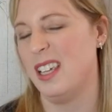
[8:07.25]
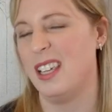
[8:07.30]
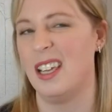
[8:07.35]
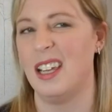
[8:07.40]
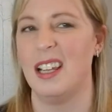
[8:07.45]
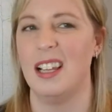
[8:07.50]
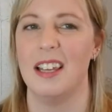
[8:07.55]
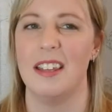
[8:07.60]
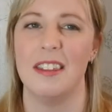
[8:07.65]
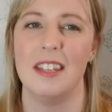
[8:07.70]

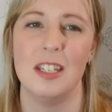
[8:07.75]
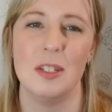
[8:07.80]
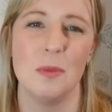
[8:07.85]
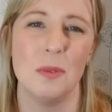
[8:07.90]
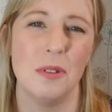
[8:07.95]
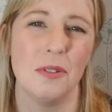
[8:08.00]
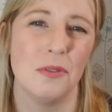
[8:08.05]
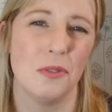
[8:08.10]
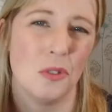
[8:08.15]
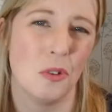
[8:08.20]
Yeah, like these
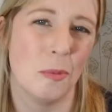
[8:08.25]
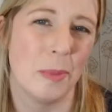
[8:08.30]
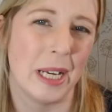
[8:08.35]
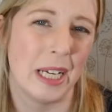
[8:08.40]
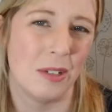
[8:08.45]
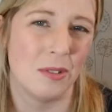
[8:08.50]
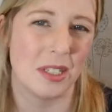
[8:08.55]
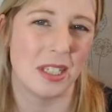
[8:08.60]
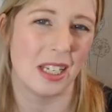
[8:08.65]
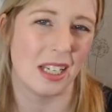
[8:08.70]
were
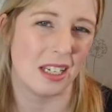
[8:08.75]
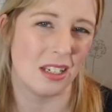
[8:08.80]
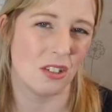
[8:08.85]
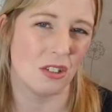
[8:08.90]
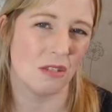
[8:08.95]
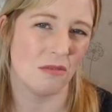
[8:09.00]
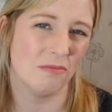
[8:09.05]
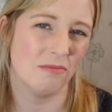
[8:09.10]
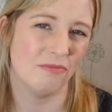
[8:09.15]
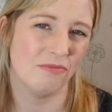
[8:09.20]
£4
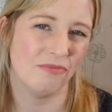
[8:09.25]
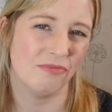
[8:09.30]
each,